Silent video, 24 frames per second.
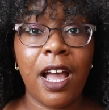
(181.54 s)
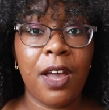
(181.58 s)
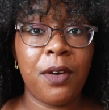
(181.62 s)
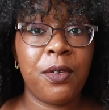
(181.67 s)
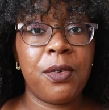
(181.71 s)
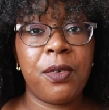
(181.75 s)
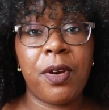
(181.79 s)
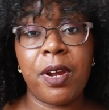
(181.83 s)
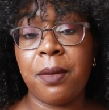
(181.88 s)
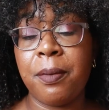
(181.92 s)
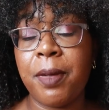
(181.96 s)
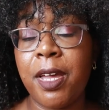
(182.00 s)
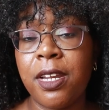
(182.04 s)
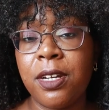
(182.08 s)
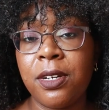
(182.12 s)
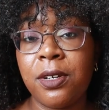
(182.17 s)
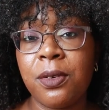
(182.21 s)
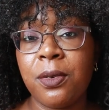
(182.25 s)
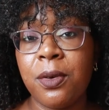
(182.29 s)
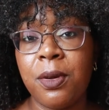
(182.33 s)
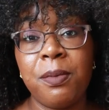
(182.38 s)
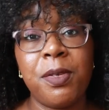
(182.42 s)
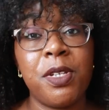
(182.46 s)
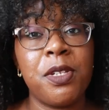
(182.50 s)
I would
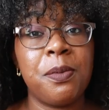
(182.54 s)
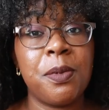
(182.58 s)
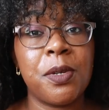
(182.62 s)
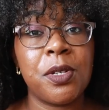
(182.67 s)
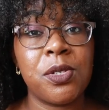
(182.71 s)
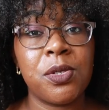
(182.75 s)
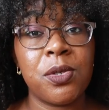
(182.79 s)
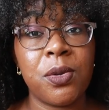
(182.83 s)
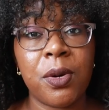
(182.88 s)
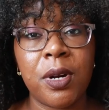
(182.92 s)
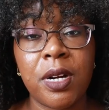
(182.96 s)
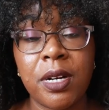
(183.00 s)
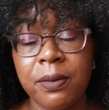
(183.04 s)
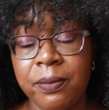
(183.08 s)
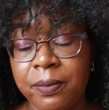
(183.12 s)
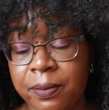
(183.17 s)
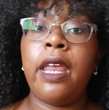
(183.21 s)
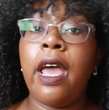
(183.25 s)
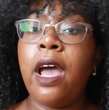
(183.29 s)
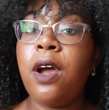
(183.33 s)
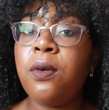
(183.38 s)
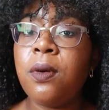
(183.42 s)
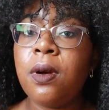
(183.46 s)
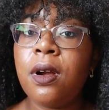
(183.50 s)
recommend Quimby's Bookstore.
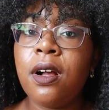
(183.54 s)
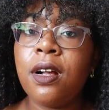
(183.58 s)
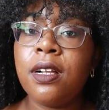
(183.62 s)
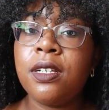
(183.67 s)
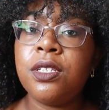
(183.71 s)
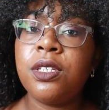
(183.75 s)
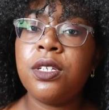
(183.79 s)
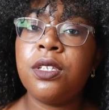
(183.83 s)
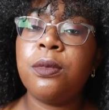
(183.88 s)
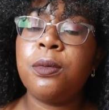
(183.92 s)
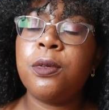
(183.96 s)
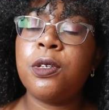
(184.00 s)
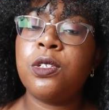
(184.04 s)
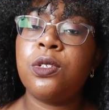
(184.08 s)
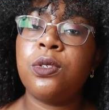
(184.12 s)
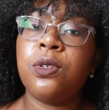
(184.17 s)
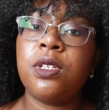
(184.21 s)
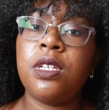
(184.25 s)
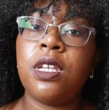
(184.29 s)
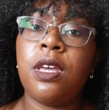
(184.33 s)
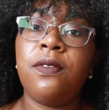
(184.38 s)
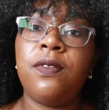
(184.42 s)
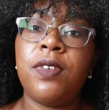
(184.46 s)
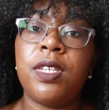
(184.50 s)
Now we're on to the
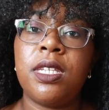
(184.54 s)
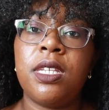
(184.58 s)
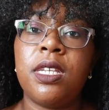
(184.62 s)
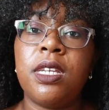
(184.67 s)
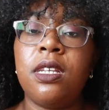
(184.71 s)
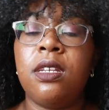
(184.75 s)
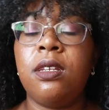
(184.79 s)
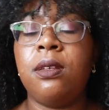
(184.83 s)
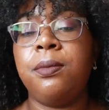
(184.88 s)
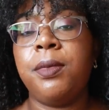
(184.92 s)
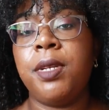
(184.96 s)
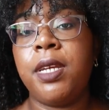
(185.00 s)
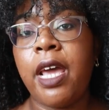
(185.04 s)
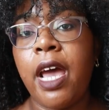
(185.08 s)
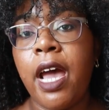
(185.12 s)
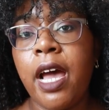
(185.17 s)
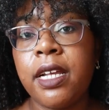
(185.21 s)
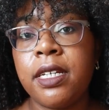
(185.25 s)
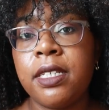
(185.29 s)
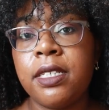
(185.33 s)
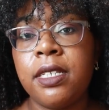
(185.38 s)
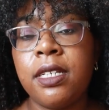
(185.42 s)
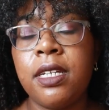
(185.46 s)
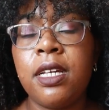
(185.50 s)
bookstores I visited in
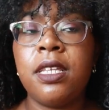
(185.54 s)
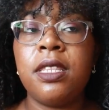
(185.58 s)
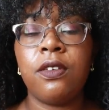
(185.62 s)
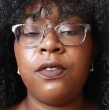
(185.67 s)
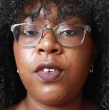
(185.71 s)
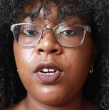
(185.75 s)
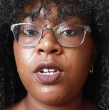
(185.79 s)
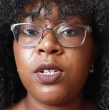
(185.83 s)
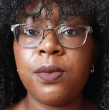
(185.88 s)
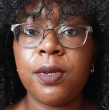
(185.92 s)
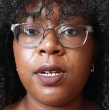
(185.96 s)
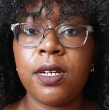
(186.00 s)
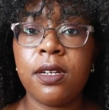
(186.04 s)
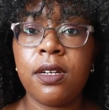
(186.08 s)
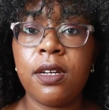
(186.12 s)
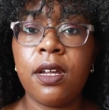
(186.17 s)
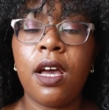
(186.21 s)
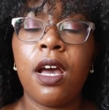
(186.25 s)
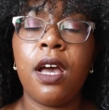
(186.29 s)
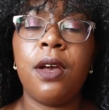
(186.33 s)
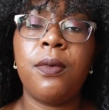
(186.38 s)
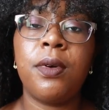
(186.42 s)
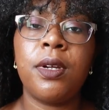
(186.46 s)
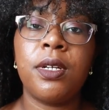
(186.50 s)
Manhattan. The first one
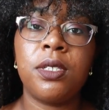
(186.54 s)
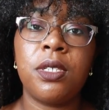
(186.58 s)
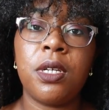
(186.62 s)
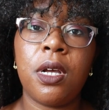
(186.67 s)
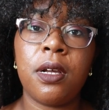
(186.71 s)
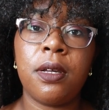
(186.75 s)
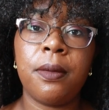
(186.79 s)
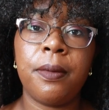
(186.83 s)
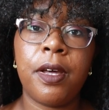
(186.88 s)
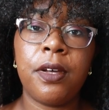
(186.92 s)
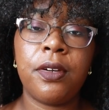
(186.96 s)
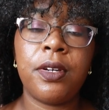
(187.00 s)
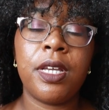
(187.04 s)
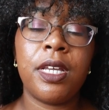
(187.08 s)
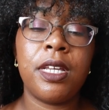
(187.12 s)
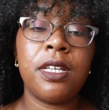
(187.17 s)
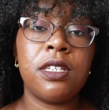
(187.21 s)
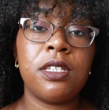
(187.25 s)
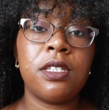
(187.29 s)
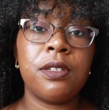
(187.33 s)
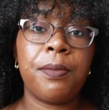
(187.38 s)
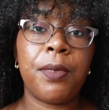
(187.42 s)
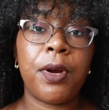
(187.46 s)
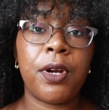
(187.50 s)
I want to talk about
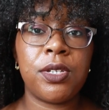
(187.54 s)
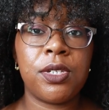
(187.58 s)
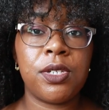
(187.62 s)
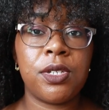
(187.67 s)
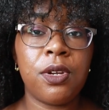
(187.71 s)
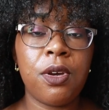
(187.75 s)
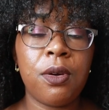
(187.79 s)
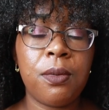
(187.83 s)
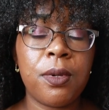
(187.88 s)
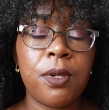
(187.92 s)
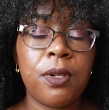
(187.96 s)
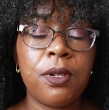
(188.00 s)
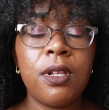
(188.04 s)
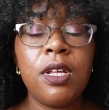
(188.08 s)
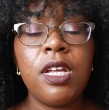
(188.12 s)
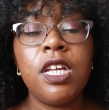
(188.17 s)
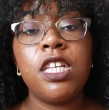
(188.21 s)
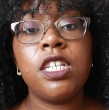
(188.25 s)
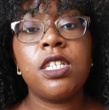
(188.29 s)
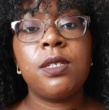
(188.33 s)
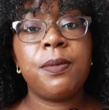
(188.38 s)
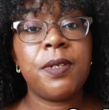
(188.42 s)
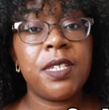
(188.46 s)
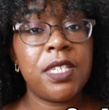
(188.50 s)
is Barnes & Noble,
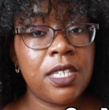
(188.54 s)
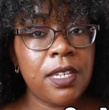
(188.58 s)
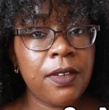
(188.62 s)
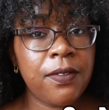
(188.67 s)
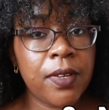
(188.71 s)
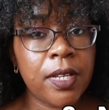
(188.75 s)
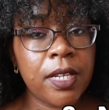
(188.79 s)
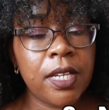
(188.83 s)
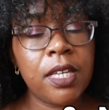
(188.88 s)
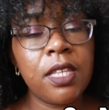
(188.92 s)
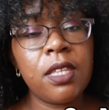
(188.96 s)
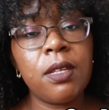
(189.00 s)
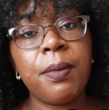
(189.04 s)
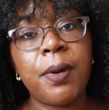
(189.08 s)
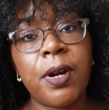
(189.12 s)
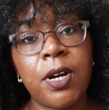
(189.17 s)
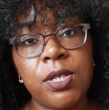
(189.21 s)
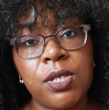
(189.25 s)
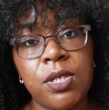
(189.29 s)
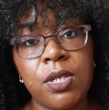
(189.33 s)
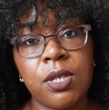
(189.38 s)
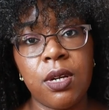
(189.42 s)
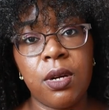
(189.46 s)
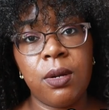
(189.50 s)
specifically the
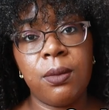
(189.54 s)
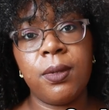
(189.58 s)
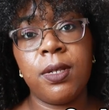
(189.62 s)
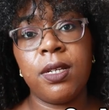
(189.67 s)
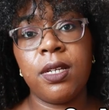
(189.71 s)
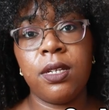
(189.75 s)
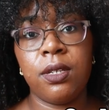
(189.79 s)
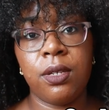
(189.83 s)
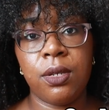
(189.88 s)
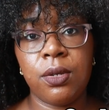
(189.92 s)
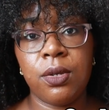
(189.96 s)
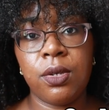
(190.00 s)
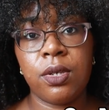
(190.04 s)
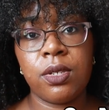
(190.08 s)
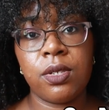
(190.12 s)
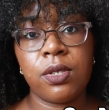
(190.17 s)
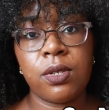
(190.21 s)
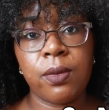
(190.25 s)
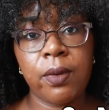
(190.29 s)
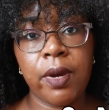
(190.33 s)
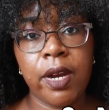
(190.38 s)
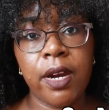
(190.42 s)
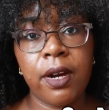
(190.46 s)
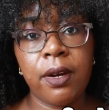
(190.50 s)
Barnes & Noble in Union
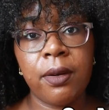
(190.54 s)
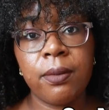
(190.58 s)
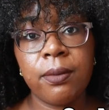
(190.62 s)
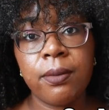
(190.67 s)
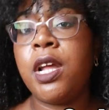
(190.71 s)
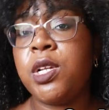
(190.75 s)
Square.